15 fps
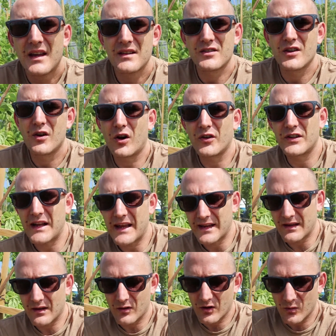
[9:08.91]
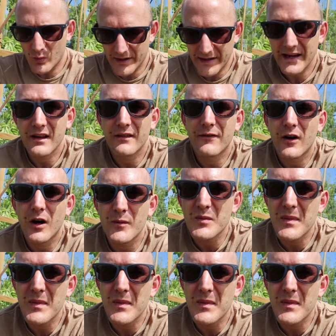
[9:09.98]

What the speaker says: So on 1 acre farm,